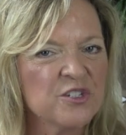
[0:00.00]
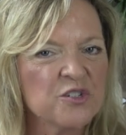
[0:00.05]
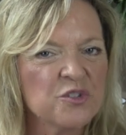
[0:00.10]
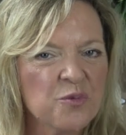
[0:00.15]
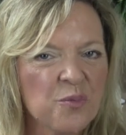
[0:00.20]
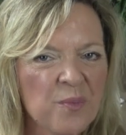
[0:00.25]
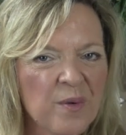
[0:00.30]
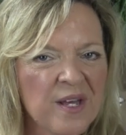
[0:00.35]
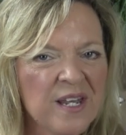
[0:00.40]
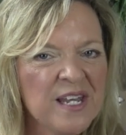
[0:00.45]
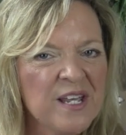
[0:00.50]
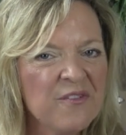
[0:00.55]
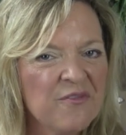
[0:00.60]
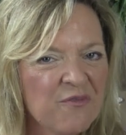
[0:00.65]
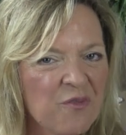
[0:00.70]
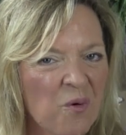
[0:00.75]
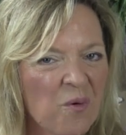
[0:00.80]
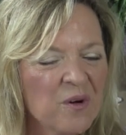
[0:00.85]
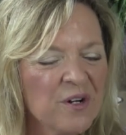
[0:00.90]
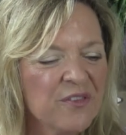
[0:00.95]
is
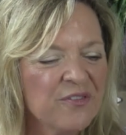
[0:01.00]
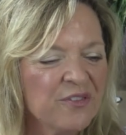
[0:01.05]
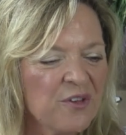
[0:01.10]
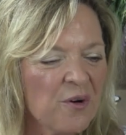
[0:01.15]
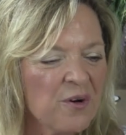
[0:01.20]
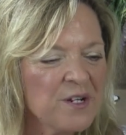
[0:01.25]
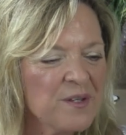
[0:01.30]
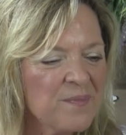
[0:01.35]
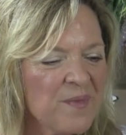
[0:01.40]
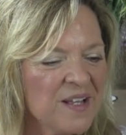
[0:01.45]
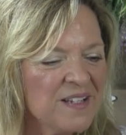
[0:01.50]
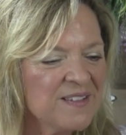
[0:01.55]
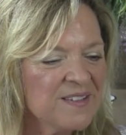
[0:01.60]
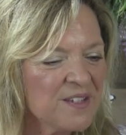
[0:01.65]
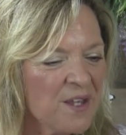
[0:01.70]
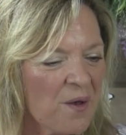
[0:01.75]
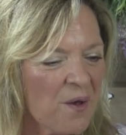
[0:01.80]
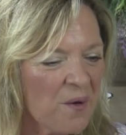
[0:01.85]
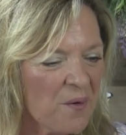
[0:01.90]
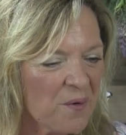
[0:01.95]
24 to 30 months
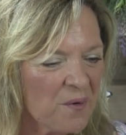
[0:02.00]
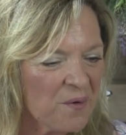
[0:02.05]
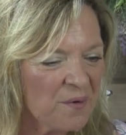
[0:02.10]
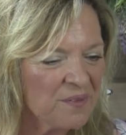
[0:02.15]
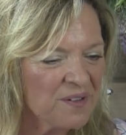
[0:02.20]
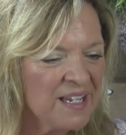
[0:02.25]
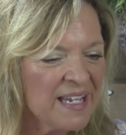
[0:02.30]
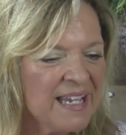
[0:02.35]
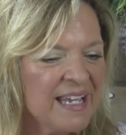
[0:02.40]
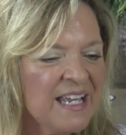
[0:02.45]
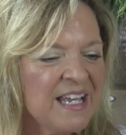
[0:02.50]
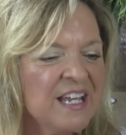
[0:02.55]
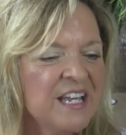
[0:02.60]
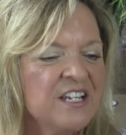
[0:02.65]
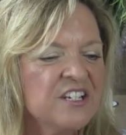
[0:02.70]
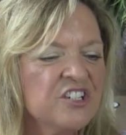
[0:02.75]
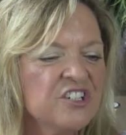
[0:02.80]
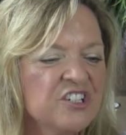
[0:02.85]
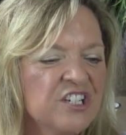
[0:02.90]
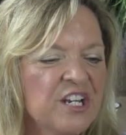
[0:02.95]
old,
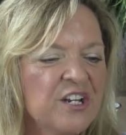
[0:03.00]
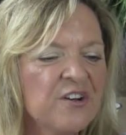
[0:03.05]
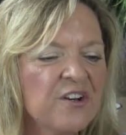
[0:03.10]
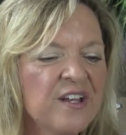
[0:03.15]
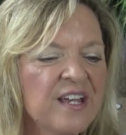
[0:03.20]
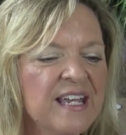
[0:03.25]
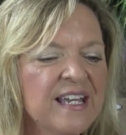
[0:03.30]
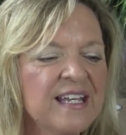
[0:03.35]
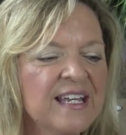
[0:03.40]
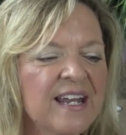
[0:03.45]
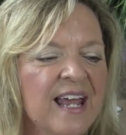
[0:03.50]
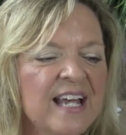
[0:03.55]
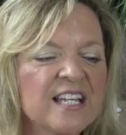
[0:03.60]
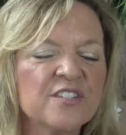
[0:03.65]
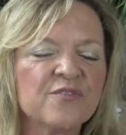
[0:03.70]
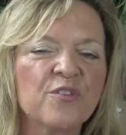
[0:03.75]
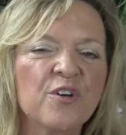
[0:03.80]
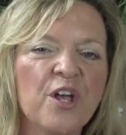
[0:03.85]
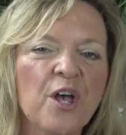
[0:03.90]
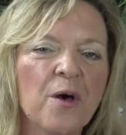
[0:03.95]
she or he can
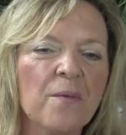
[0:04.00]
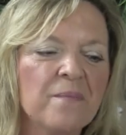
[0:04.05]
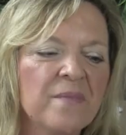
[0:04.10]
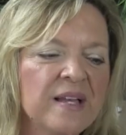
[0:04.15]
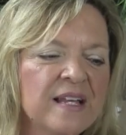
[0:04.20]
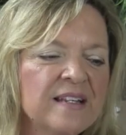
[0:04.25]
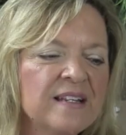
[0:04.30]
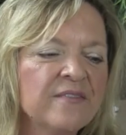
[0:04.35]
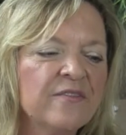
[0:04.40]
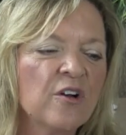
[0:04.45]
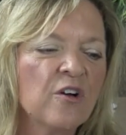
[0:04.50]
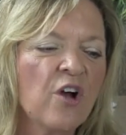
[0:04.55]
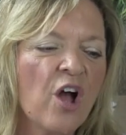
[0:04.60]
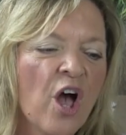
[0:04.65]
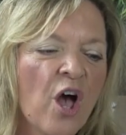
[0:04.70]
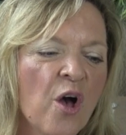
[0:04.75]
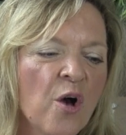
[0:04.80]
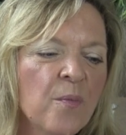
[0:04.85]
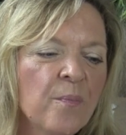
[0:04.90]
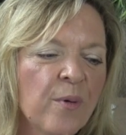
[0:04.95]
ask for help meeting their
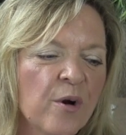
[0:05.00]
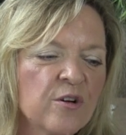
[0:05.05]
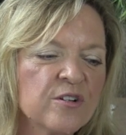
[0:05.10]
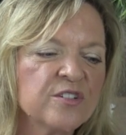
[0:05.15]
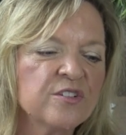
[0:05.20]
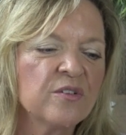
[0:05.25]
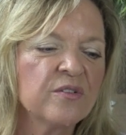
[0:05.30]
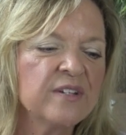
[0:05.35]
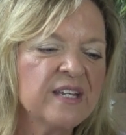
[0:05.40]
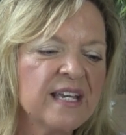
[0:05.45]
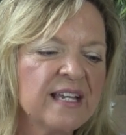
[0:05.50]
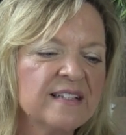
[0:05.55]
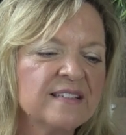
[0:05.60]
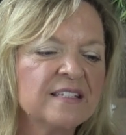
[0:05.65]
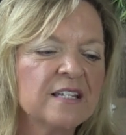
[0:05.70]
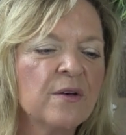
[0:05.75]
own personal needs.